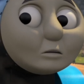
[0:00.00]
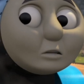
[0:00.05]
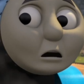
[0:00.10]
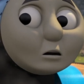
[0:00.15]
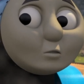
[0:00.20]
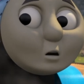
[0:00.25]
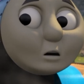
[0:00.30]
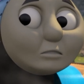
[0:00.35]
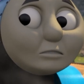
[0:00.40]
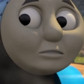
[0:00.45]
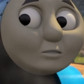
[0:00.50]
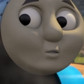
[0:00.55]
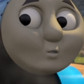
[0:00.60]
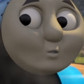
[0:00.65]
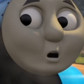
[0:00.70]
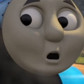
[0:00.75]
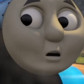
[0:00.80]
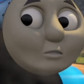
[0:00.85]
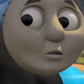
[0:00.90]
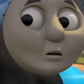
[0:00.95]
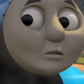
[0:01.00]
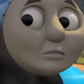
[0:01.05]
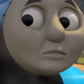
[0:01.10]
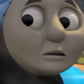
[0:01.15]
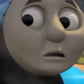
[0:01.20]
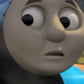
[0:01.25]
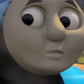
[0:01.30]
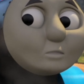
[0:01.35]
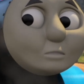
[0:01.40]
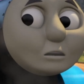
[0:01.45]
The construction
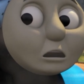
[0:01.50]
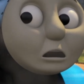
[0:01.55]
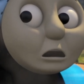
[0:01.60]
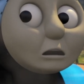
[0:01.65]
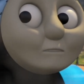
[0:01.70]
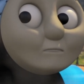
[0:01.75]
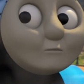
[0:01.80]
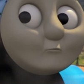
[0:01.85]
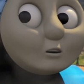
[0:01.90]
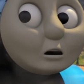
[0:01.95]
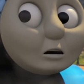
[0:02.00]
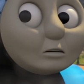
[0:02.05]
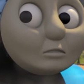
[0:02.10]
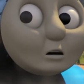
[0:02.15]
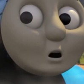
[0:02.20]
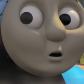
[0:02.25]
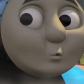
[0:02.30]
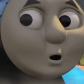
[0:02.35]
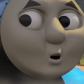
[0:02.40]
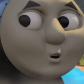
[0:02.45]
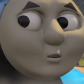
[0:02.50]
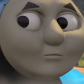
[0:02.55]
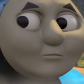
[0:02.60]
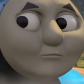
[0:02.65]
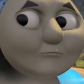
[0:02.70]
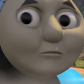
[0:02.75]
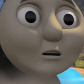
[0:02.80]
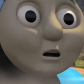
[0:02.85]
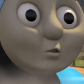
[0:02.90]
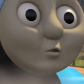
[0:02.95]
sites I've been to are
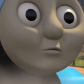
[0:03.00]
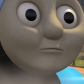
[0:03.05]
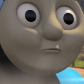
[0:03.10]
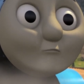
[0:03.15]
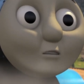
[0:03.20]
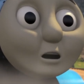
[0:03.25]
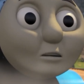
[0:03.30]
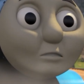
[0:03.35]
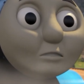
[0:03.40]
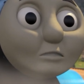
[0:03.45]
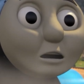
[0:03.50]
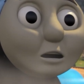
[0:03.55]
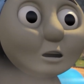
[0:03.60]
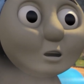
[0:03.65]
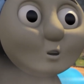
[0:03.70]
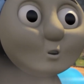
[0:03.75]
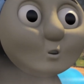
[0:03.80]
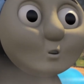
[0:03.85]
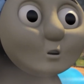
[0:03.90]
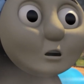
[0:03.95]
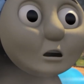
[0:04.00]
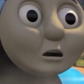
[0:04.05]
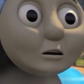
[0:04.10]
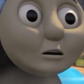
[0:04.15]
much busier.